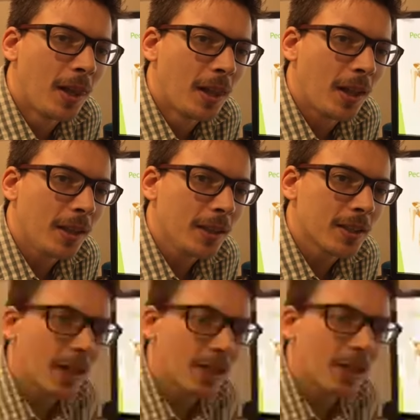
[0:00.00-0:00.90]
And these
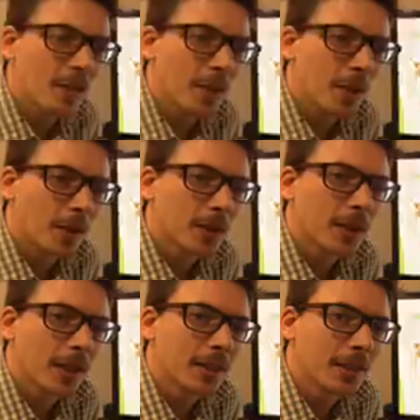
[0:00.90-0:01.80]
actually have been all
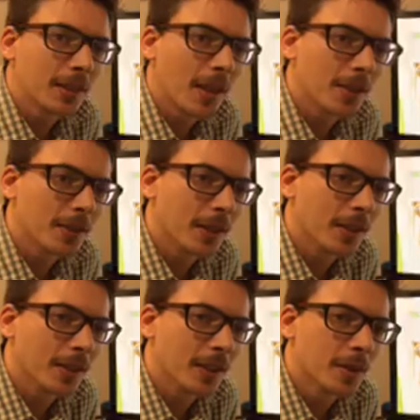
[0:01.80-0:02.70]
connected together
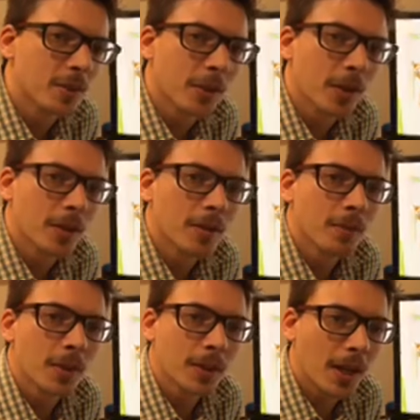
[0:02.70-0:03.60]
lately with
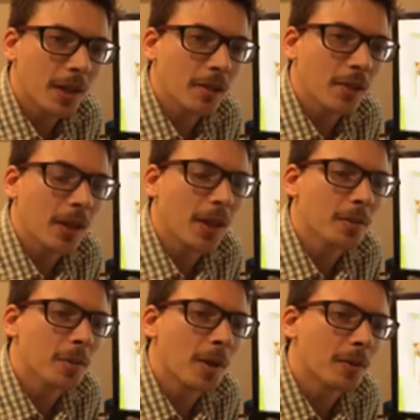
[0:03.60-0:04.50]
the diaphragm, the
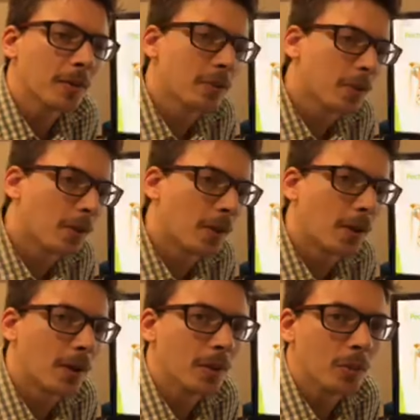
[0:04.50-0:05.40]
pelvic
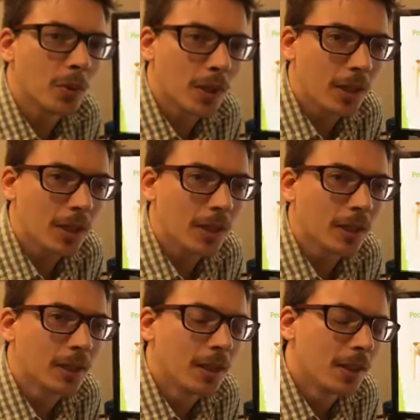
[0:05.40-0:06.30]
floor, and breathing.
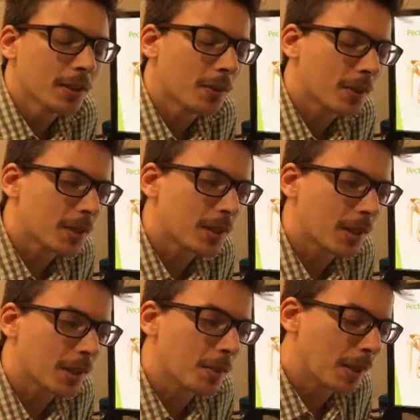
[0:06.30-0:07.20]
So we're just going to talk
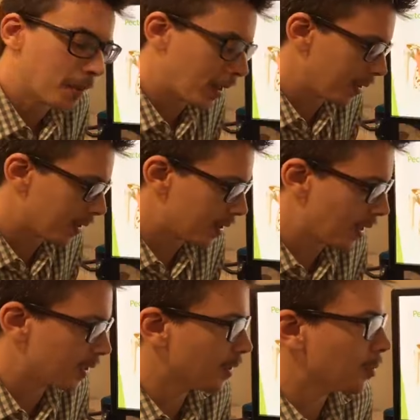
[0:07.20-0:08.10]
a little bit about an
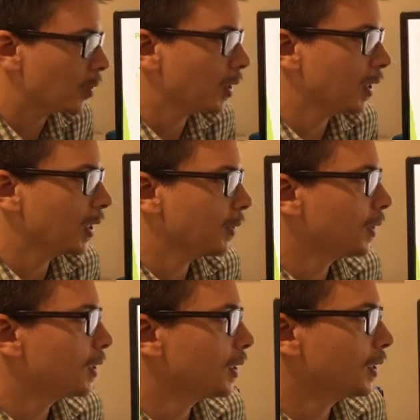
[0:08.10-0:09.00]
extension of breathing,
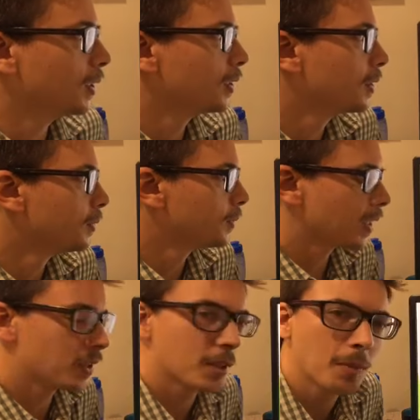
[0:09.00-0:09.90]
which is
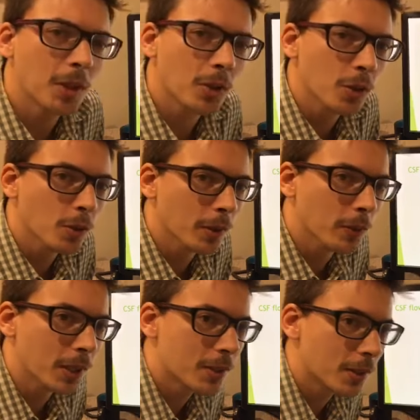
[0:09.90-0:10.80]
actually something new in
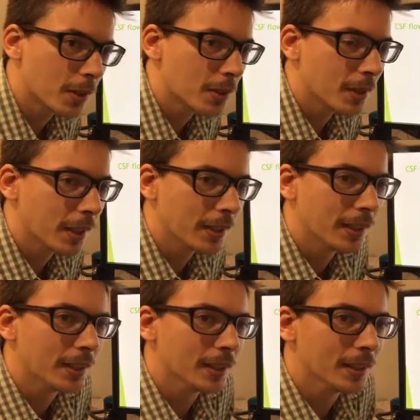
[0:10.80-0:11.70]
research
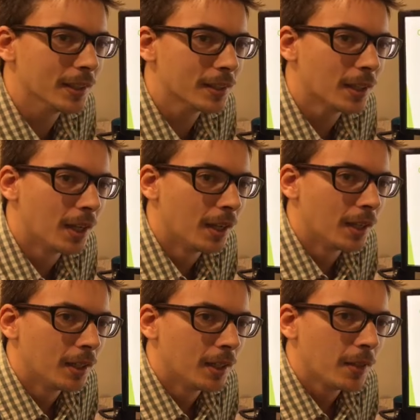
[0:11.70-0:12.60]
lately, is
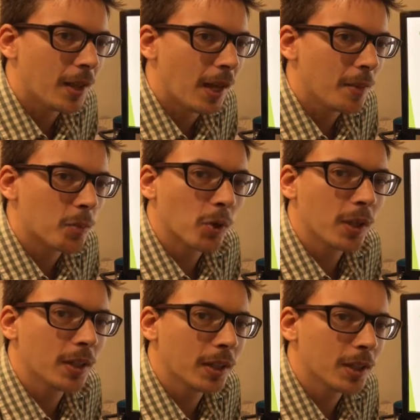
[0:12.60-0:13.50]
that
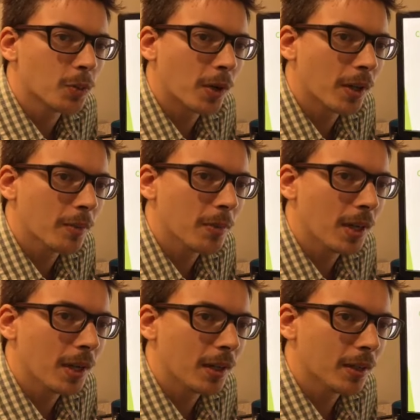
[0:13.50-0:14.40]
breathing is one of the
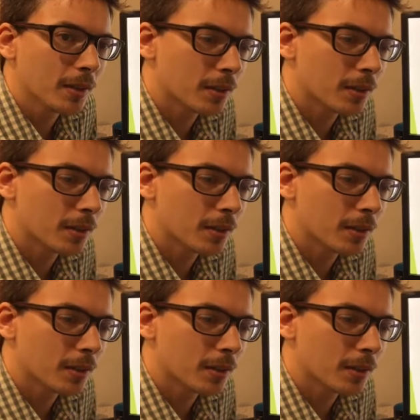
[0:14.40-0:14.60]
main,